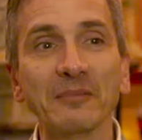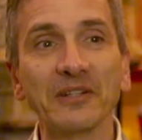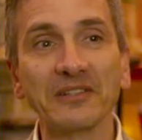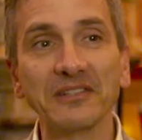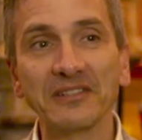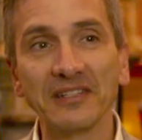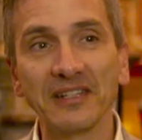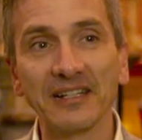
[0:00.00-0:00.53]

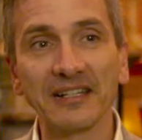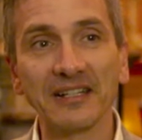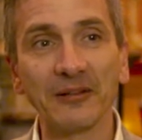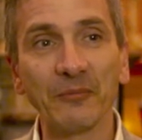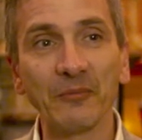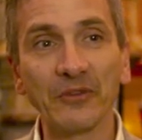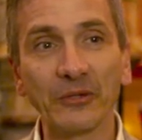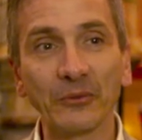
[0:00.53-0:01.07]
but
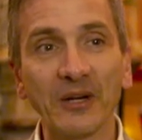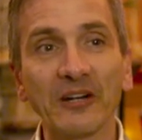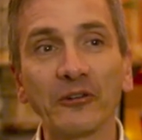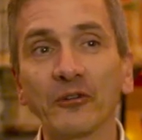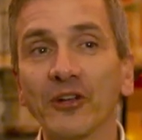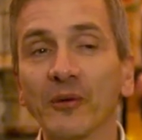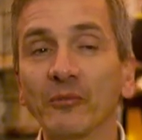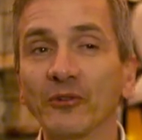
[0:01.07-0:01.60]
um, there
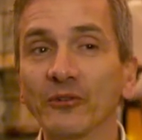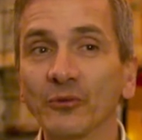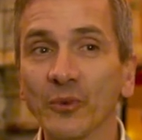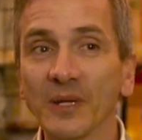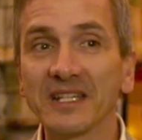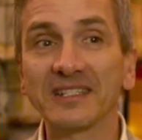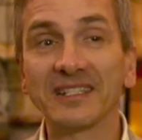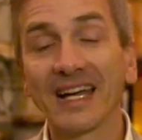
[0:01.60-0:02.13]
are a number of
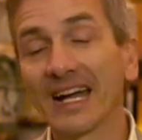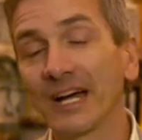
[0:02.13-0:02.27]
ways